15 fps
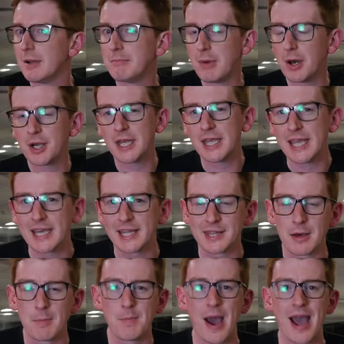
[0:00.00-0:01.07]
Money in
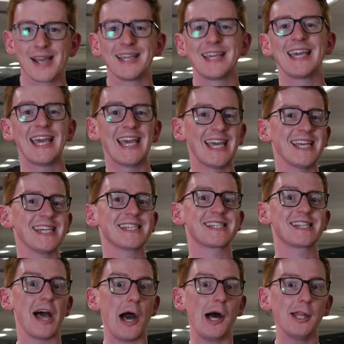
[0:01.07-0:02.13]
the Bank
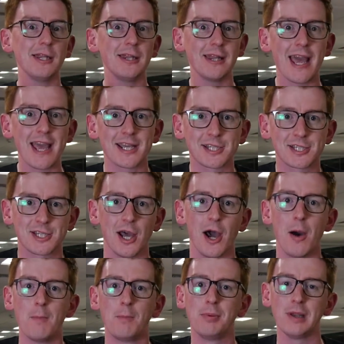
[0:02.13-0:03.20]
is
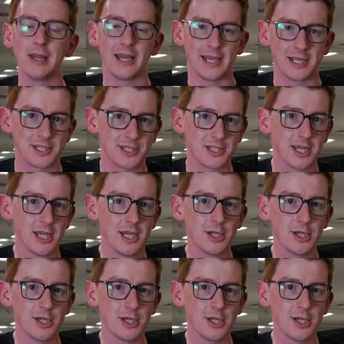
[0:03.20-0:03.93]
Alexa Bliss.